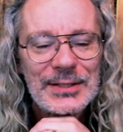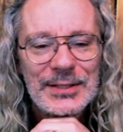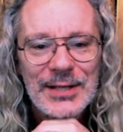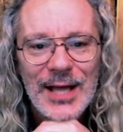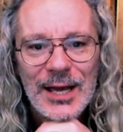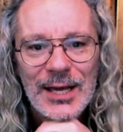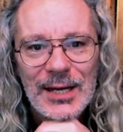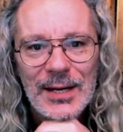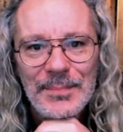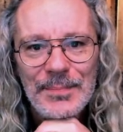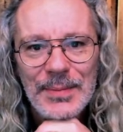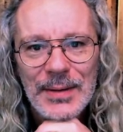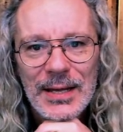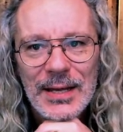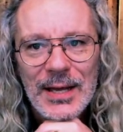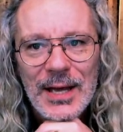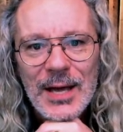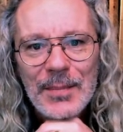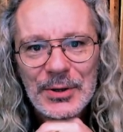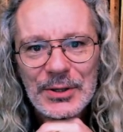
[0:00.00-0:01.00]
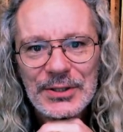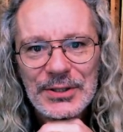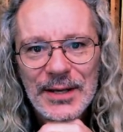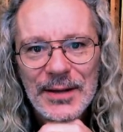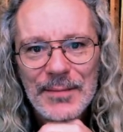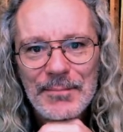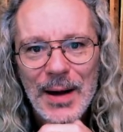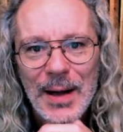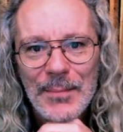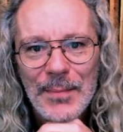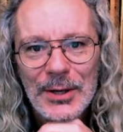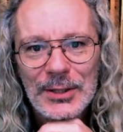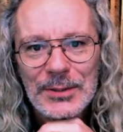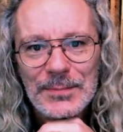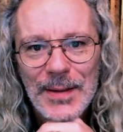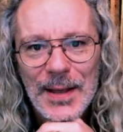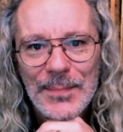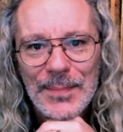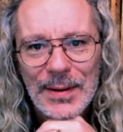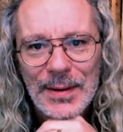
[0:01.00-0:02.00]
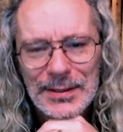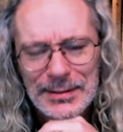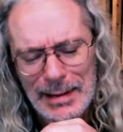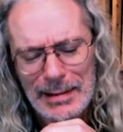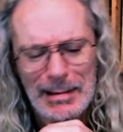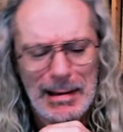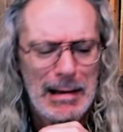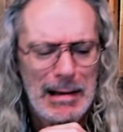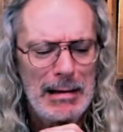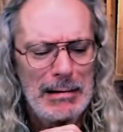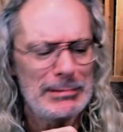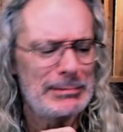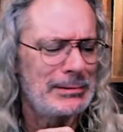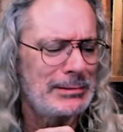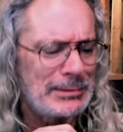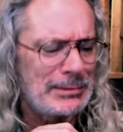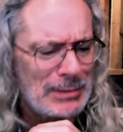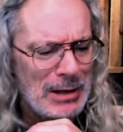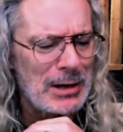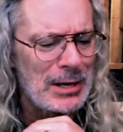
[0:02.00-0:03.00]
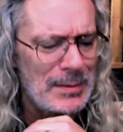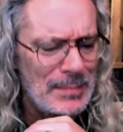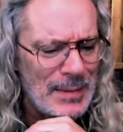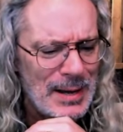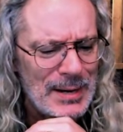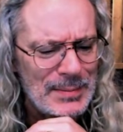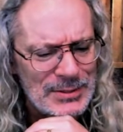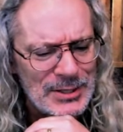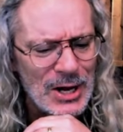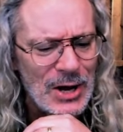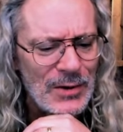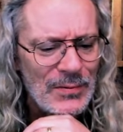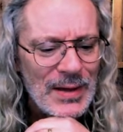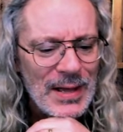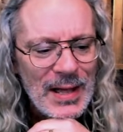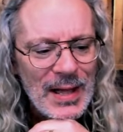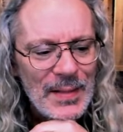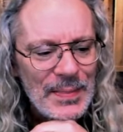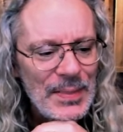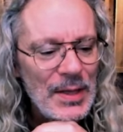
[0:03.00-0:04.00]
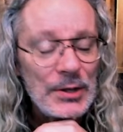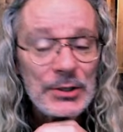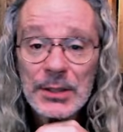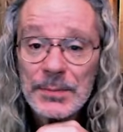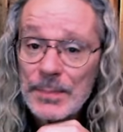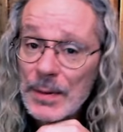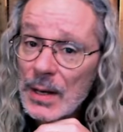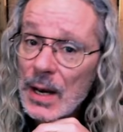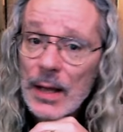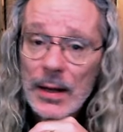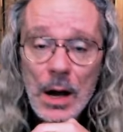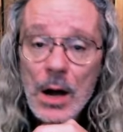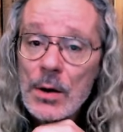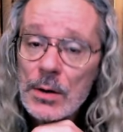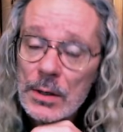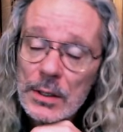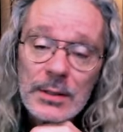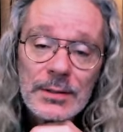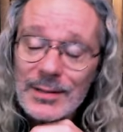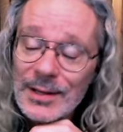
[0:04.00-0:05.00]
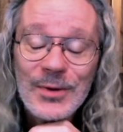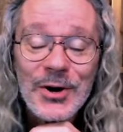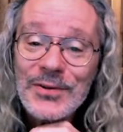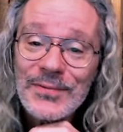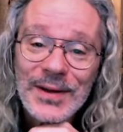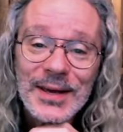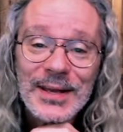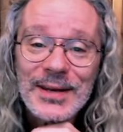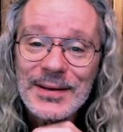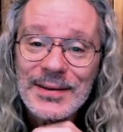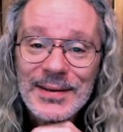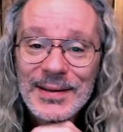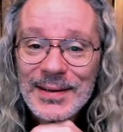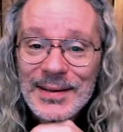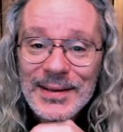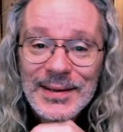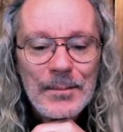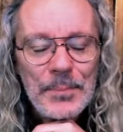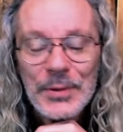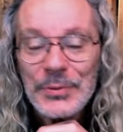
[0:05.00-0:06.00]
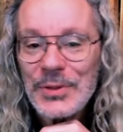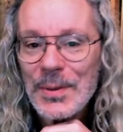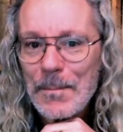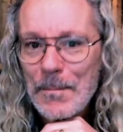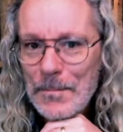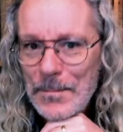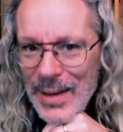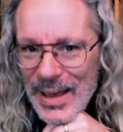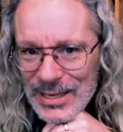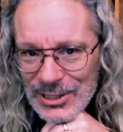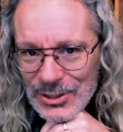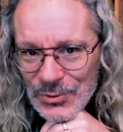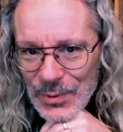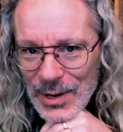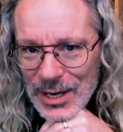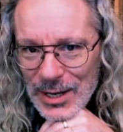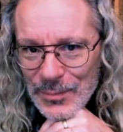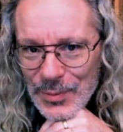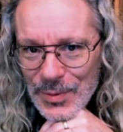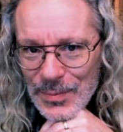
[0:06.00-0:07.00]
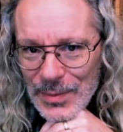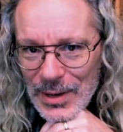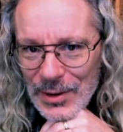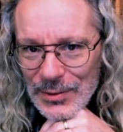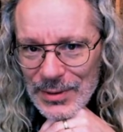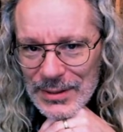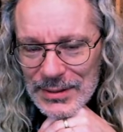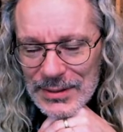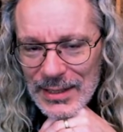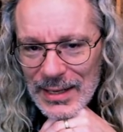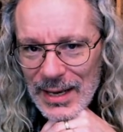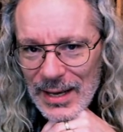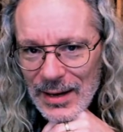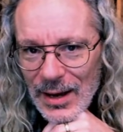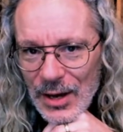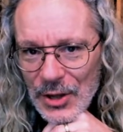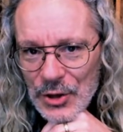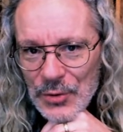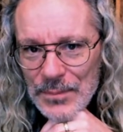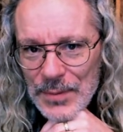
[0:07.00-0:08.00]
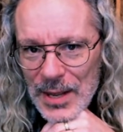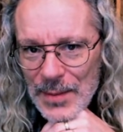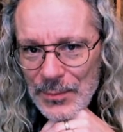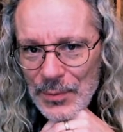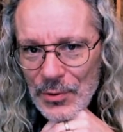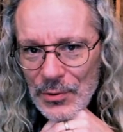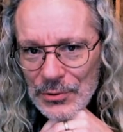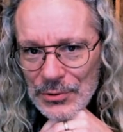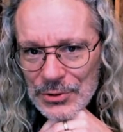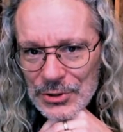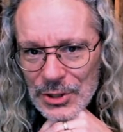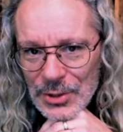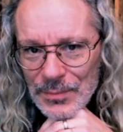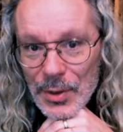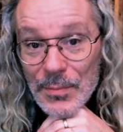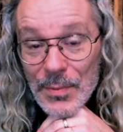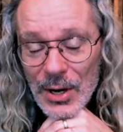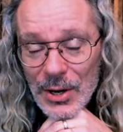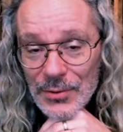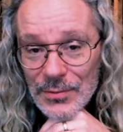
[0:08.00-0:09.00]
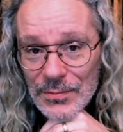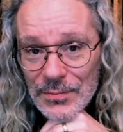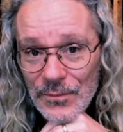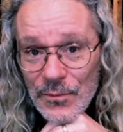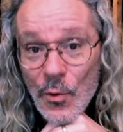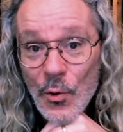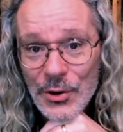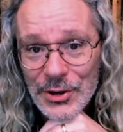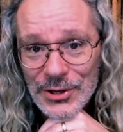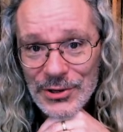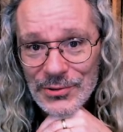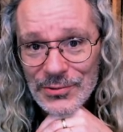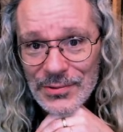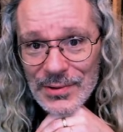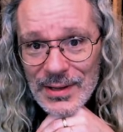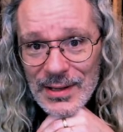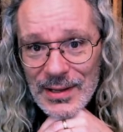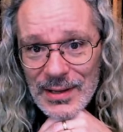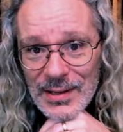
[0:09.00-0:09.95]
is not going to be perceived by most people as like, ah, oh, he's just talking about himself. They'll just be like, oh, he's motivated. But the best way to promote is to get other people to promote for you.